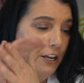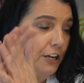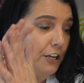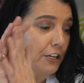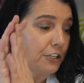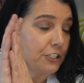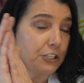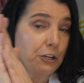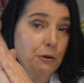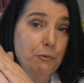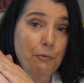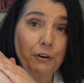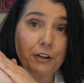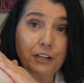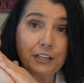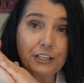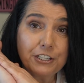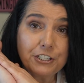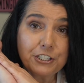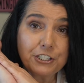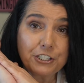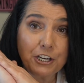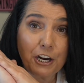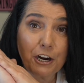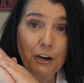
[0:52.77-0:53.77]
So we're going to
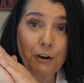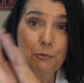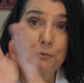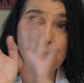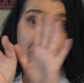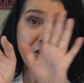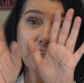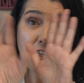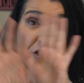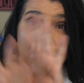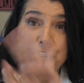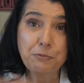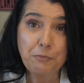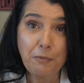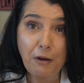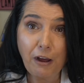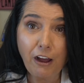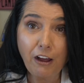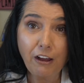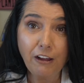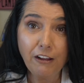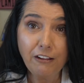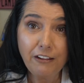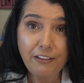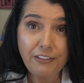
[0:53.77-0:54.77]
start with the
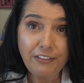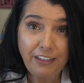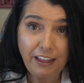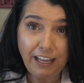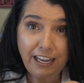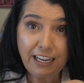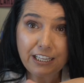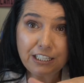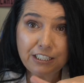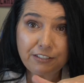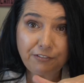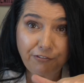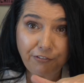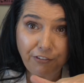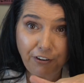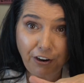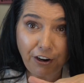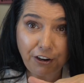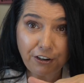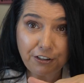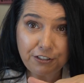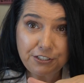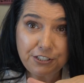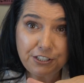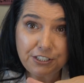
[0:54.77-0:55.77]
small things
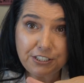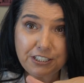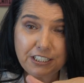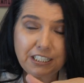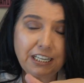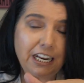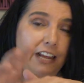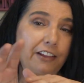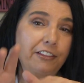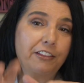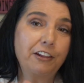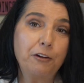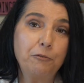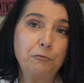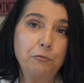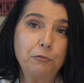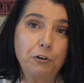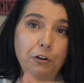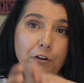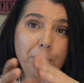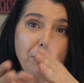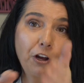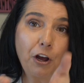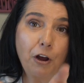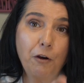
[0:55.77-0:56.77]
first, and then
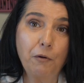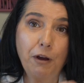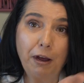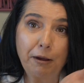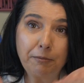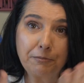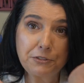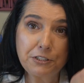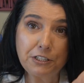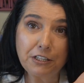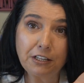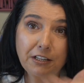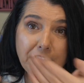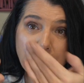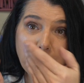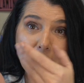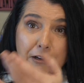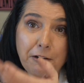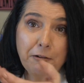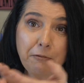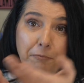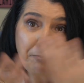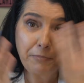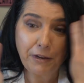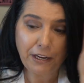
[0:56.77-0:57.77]
we'll go up to
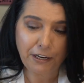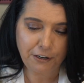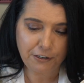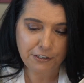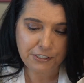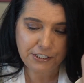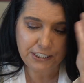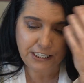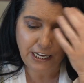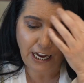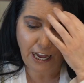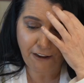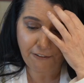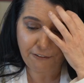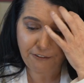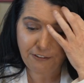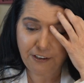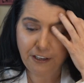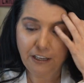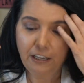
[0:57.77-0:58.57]
the bigger stuff.